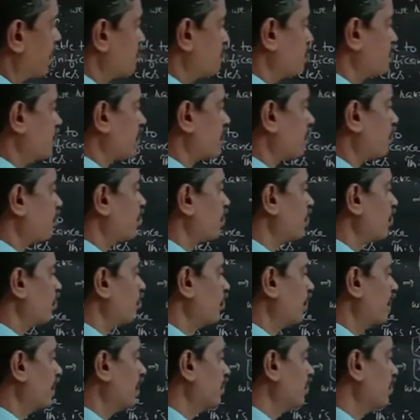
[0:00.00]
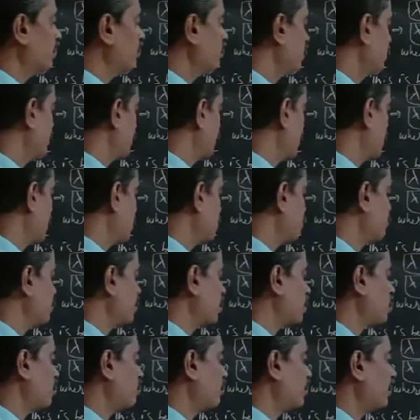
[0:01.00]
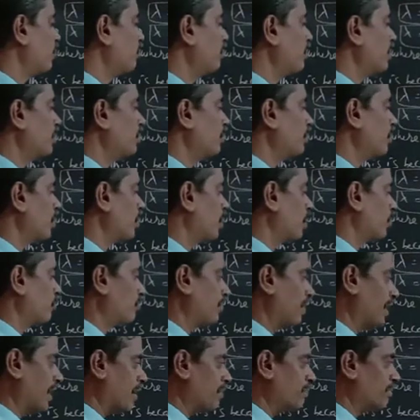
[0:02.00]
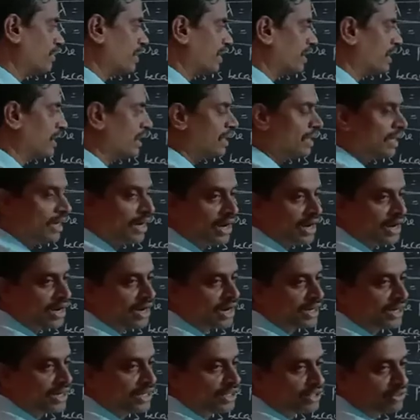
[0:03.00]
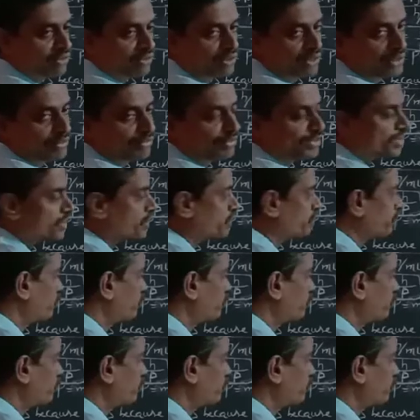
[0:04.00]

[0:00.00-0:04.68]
observable value of lambda according to equation